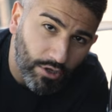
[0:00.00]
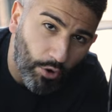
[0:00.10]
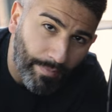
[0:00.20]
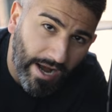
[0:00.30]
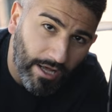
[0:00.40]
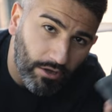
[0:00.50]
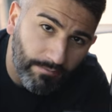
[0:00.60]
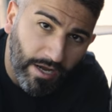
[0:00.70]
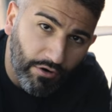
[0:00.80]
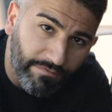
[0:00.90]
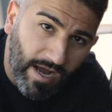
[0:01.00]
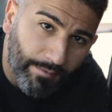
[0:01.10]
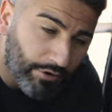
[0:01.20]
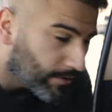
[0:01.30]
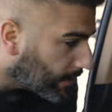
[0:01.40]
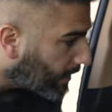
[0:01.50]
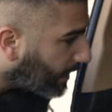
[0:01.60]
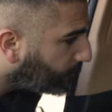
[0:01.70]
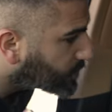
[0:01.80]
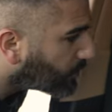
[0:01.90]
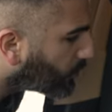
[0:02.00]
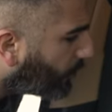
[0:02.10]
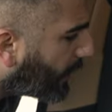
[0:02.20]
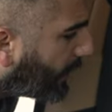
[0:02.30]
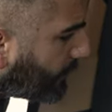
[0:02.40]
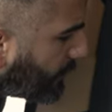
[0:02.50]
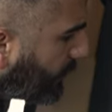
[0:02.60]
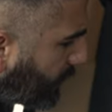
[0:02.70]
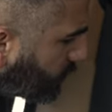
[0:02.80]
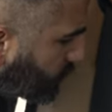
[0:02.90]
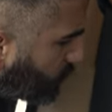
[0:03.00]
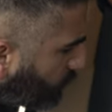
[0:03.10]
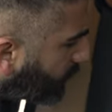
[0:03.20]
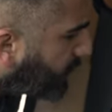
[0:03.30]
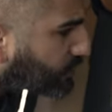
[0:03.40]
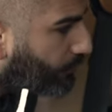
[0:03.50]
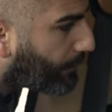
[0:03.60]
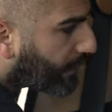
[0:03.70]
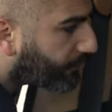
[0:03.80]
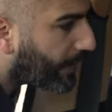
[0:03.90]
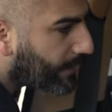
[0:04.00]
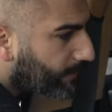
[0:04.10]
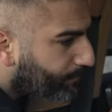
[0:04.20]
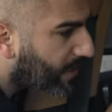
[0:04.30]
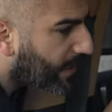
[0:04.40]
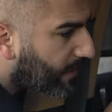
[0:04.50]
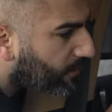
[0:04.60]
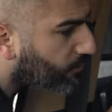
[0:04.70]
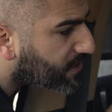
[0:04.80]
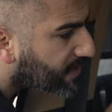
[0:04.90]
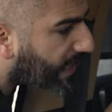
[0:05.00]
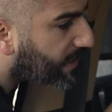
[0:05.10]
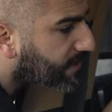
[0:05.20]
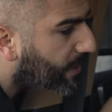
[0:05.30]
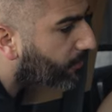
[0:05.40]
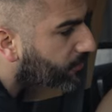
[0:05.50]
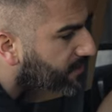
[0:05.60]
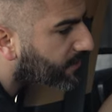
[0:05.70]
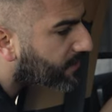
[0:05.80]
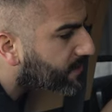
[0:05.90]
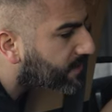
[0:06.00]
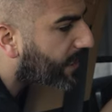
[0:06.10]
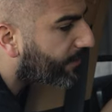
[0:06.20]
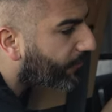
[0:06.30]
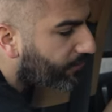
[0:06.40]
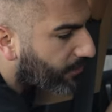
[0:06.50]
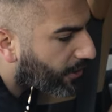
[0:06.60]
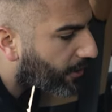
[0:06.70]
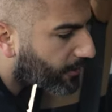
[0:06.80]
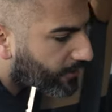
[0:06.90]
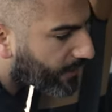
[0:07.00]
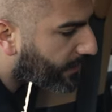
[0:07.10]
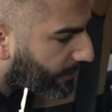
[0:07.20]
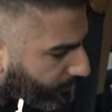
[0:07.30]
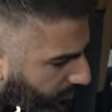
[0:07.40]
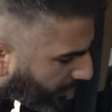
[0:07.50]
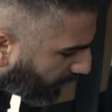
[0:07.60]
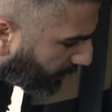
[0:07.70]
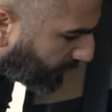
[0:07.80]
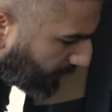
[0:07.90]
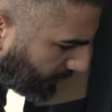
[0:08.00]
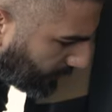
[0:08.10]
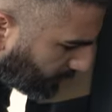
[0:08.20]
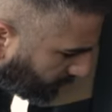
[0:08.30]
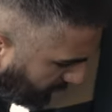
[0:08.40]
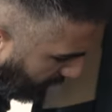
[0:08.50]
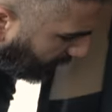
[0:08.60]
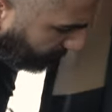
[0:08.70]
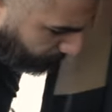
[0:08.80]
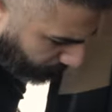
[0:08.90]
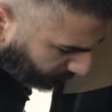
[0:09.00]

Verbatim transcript: low pile microfiber. I'm just gonna go ahead and just do a nice rub in, right? Get any of those stains out. There's a nice stain right there. Got that out there. Okay,